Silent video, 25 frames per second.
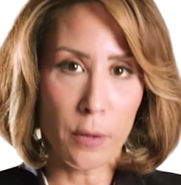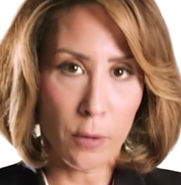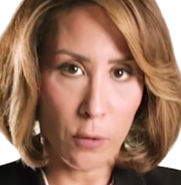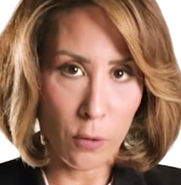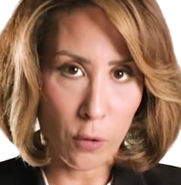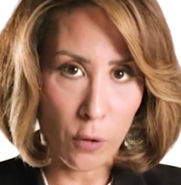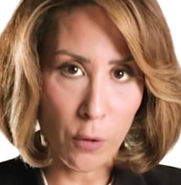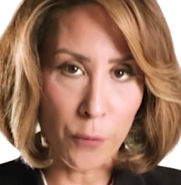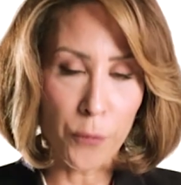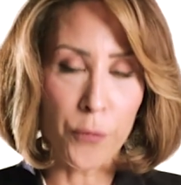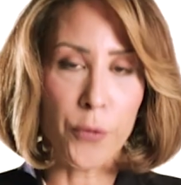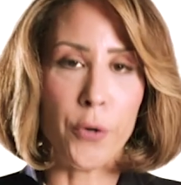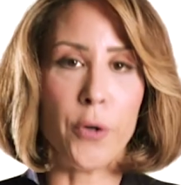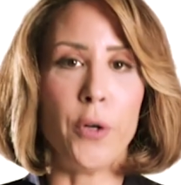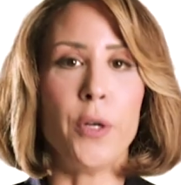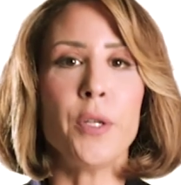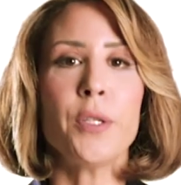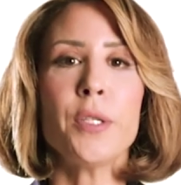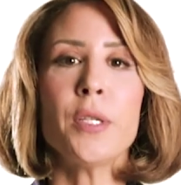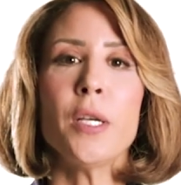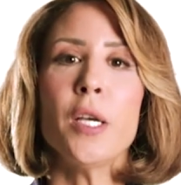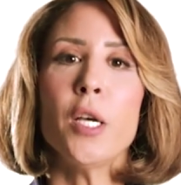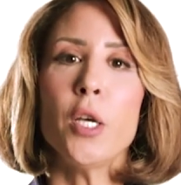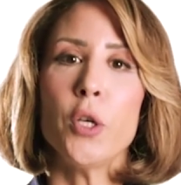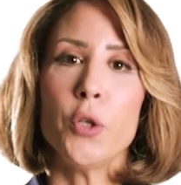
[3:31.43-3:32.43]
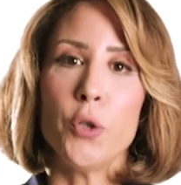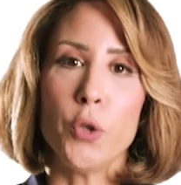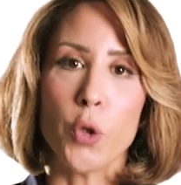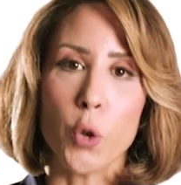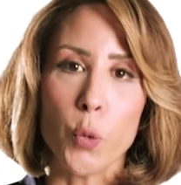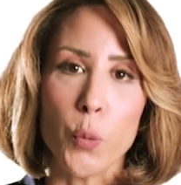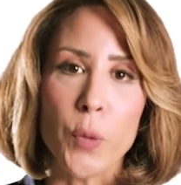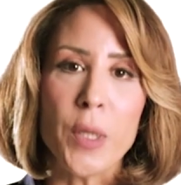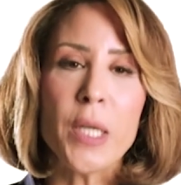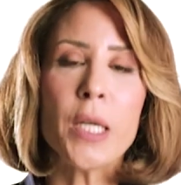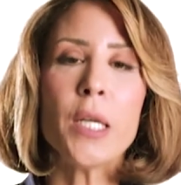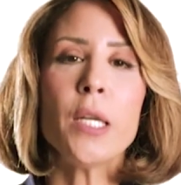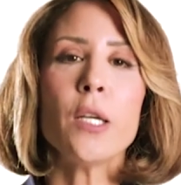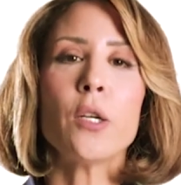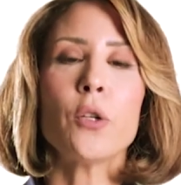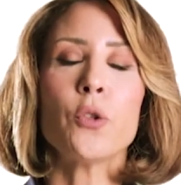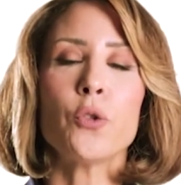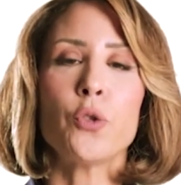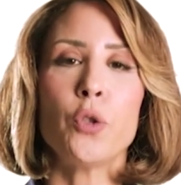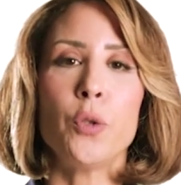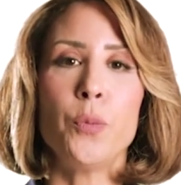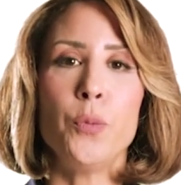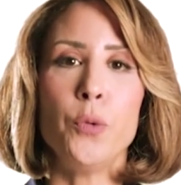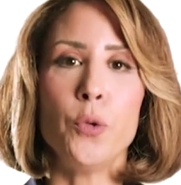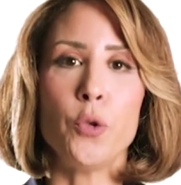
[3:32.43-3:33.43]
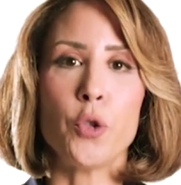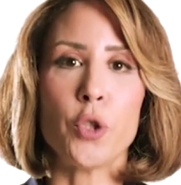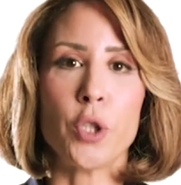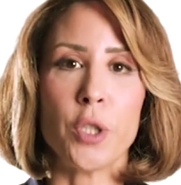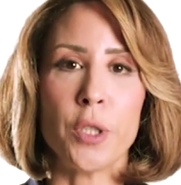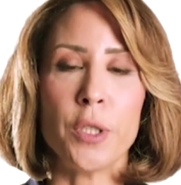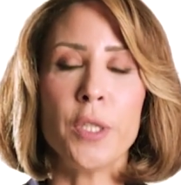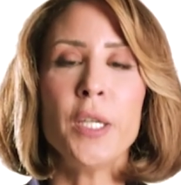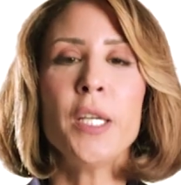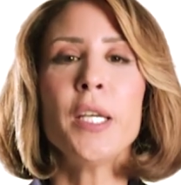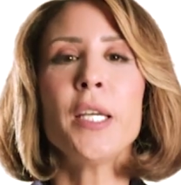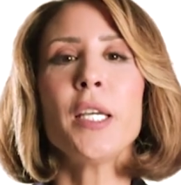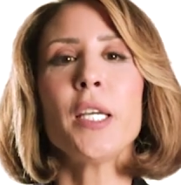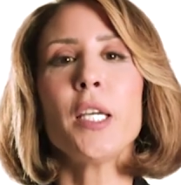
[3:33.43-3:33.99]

convert your weekly contribution